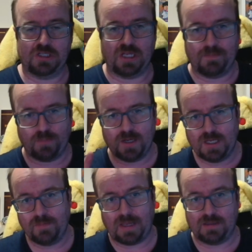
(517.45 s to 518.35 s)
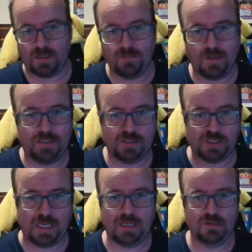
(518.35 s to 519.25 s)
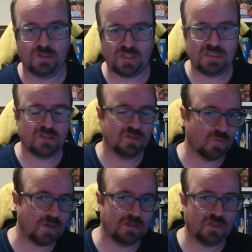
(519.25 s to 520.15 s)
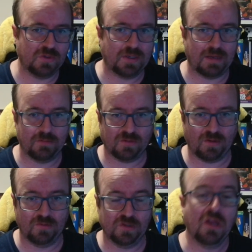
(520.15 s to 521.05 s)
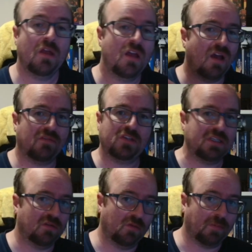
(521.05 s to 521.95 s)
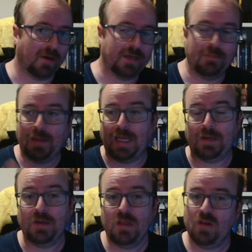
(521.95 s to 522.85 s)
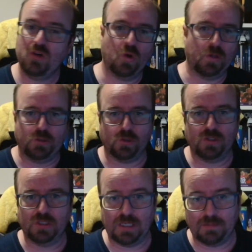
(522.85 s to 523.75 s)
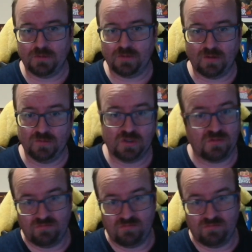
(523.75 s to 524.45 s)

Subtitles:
They had Breaking Bad, the complete set, and seasons 1 and 2 of Game of Thrones. I've seen all of Breaking Bad. Not interested in Game of Thrones.